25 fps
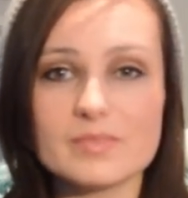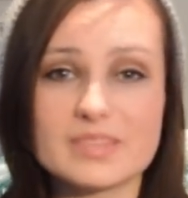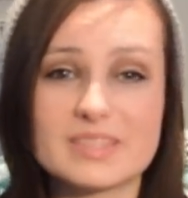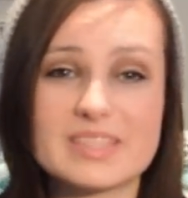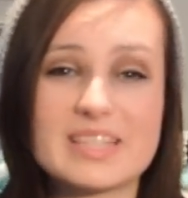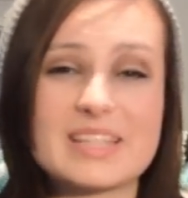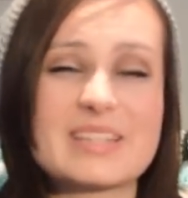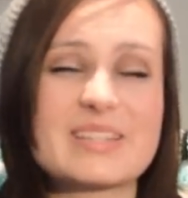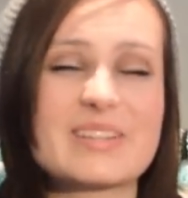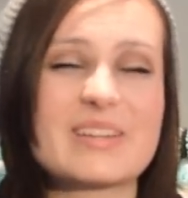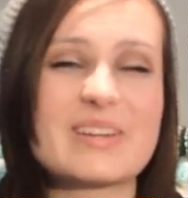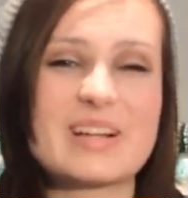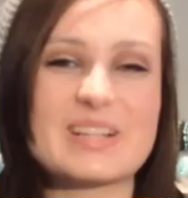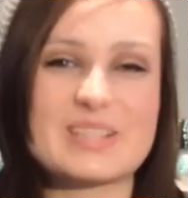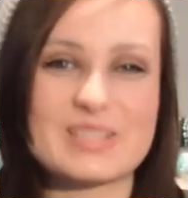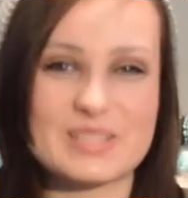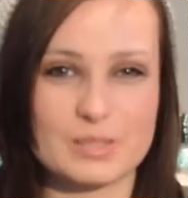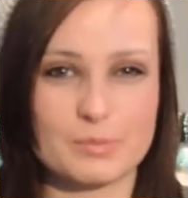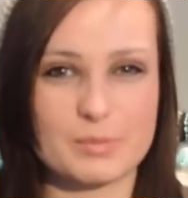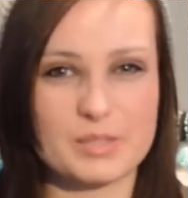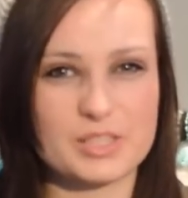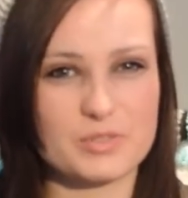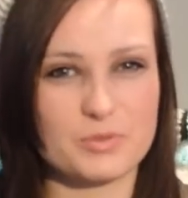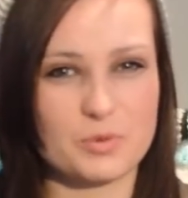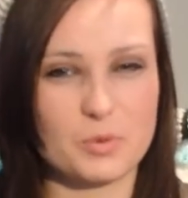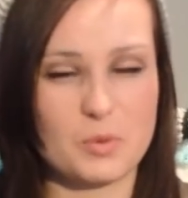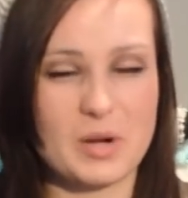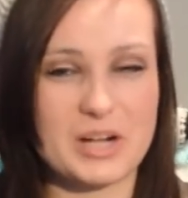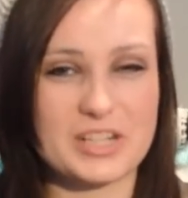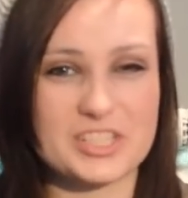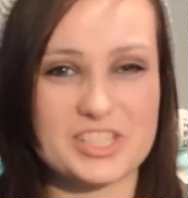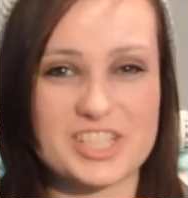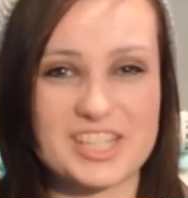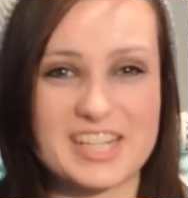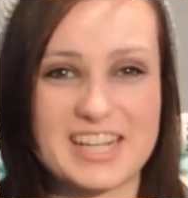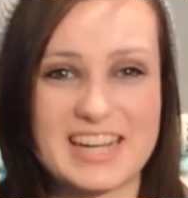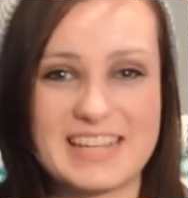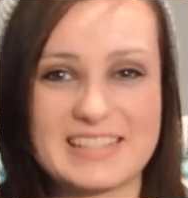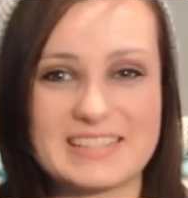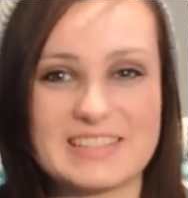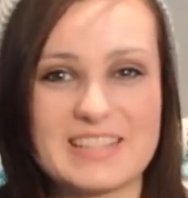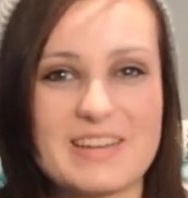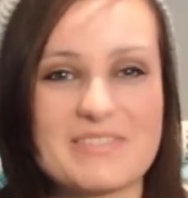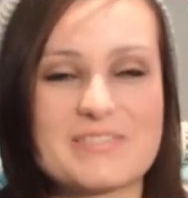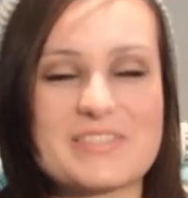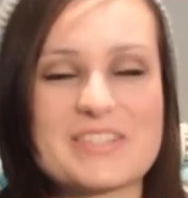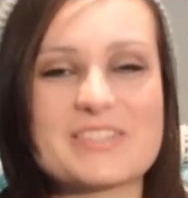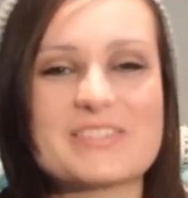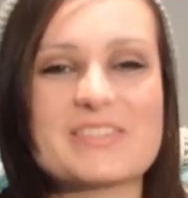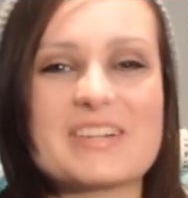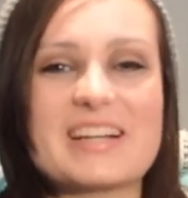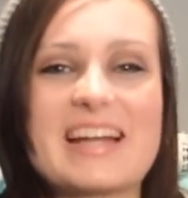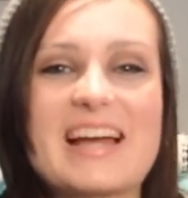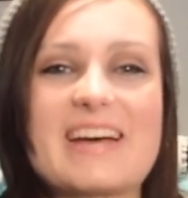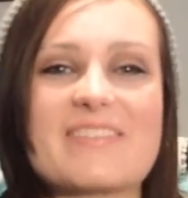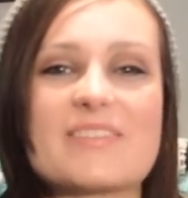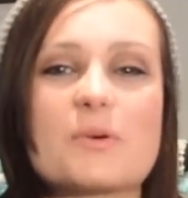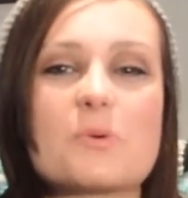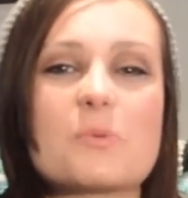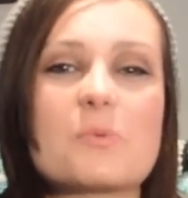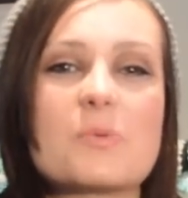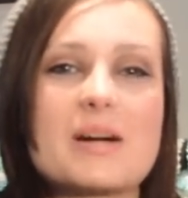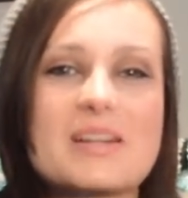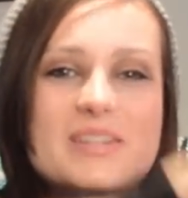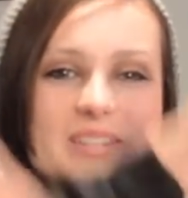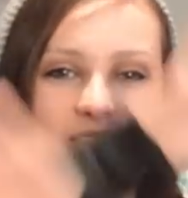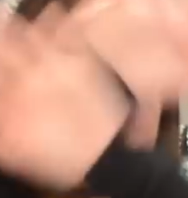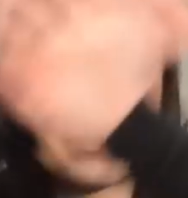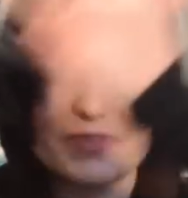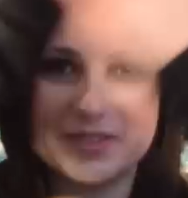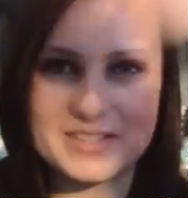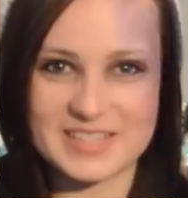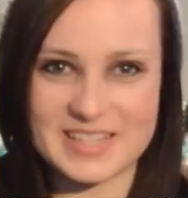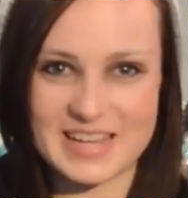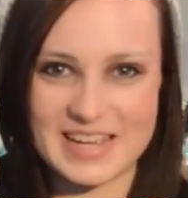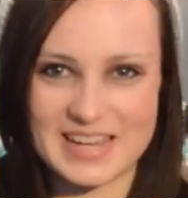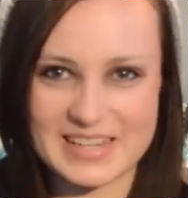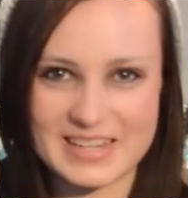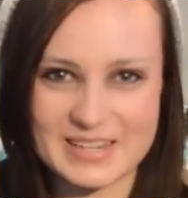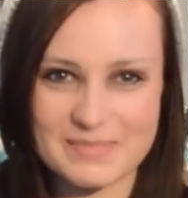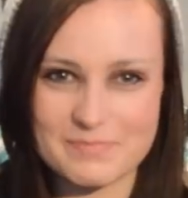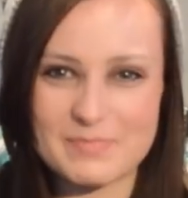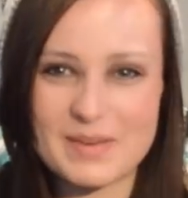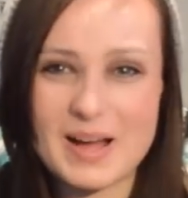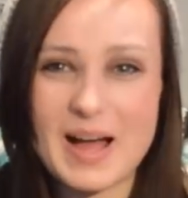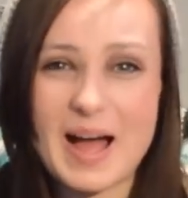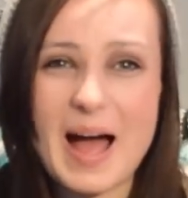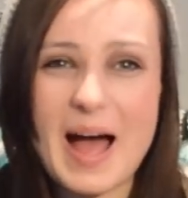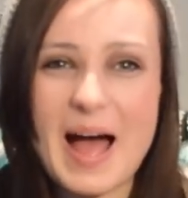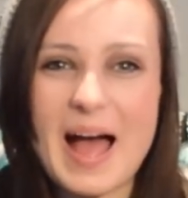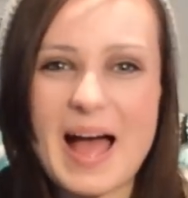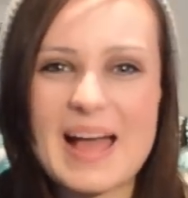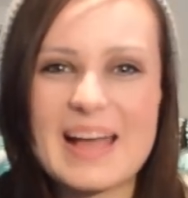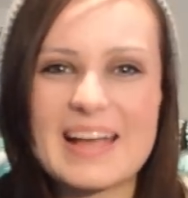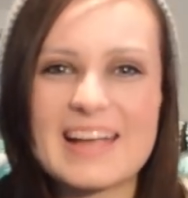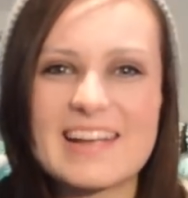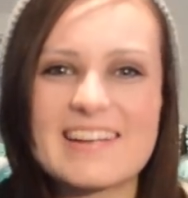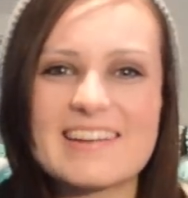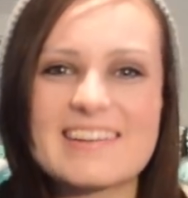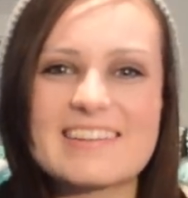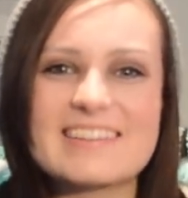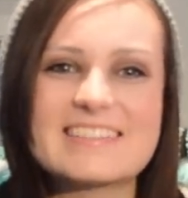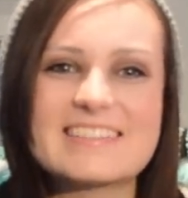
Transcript: Thank you guys so much for watching. I love you, and have a wonderful day. Goodbye.